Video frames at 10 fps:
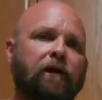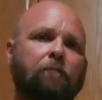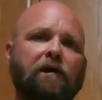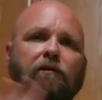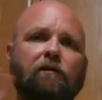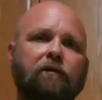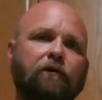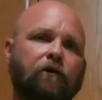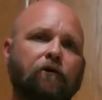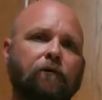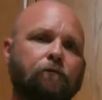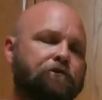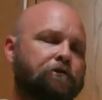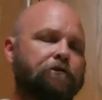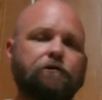back long ago, it was
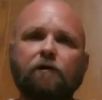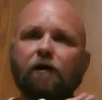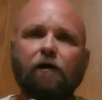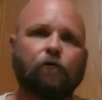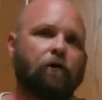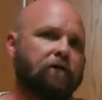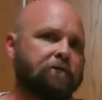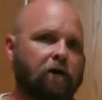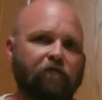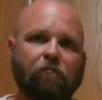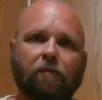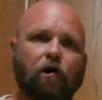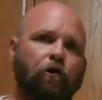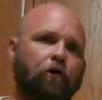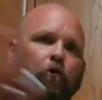just cross off,
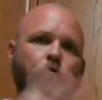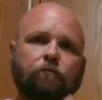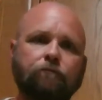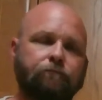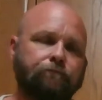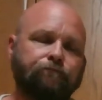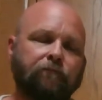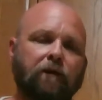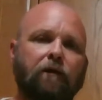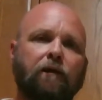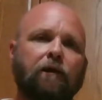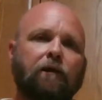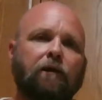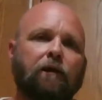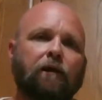borrow.
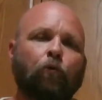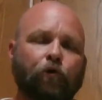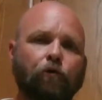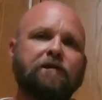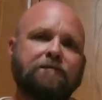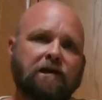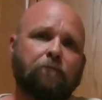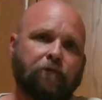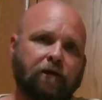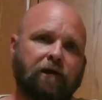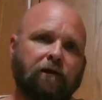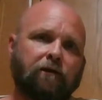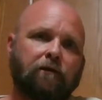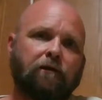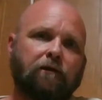We're doing the same thing.
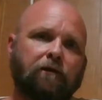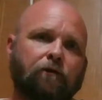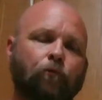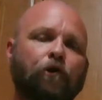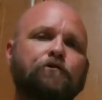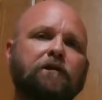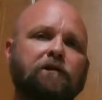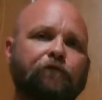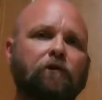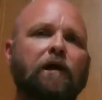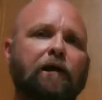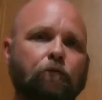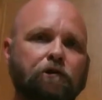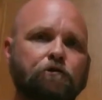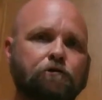We're using different
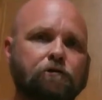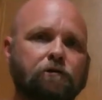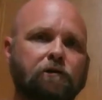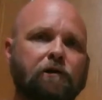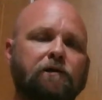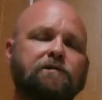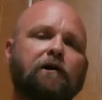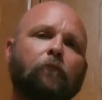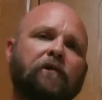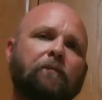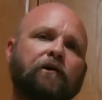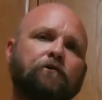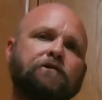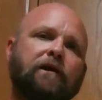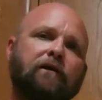language to help them
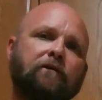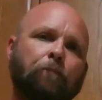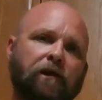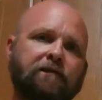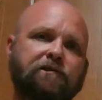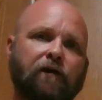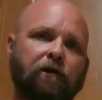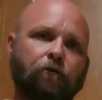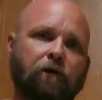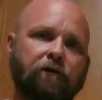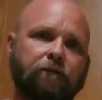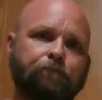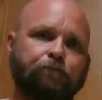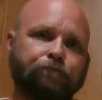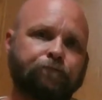understand the place value of
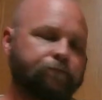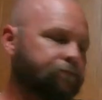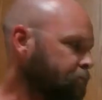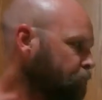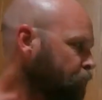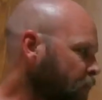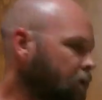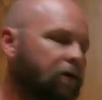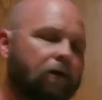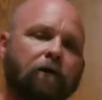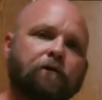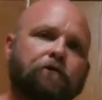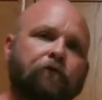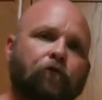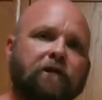it. So
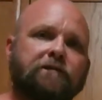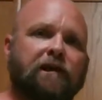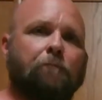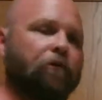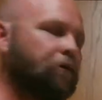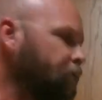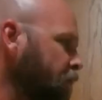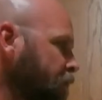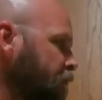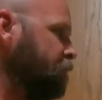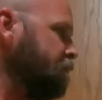for example, if I think of this